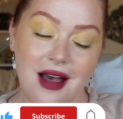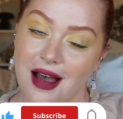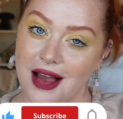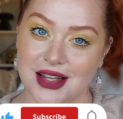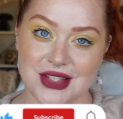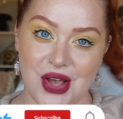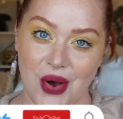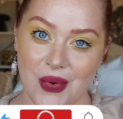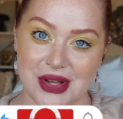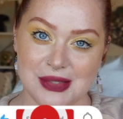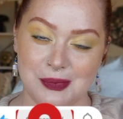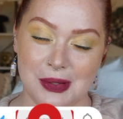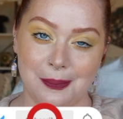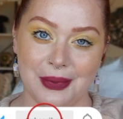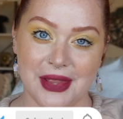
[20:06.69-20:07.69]
As always,
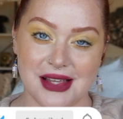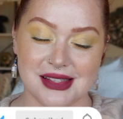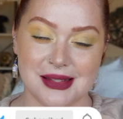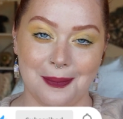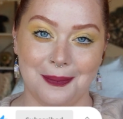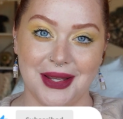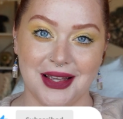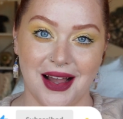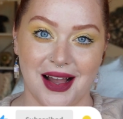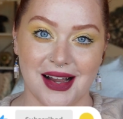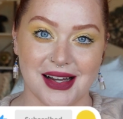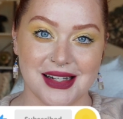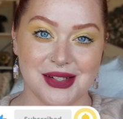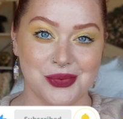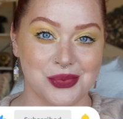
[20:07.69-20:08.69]
be blessed and be
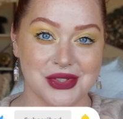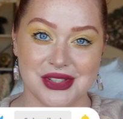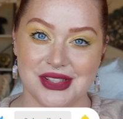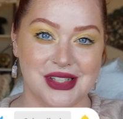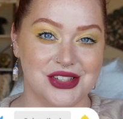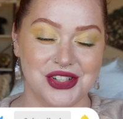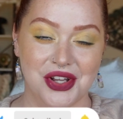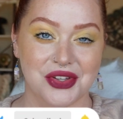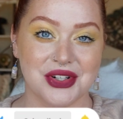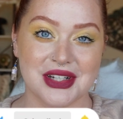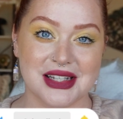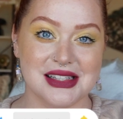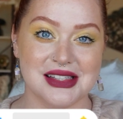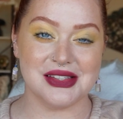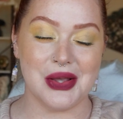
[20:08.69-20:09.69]
kind, and we'll see each other
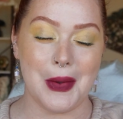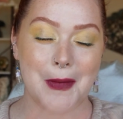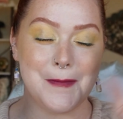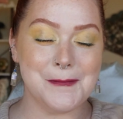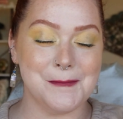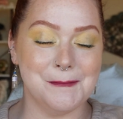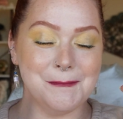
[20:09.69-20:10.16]
again soon.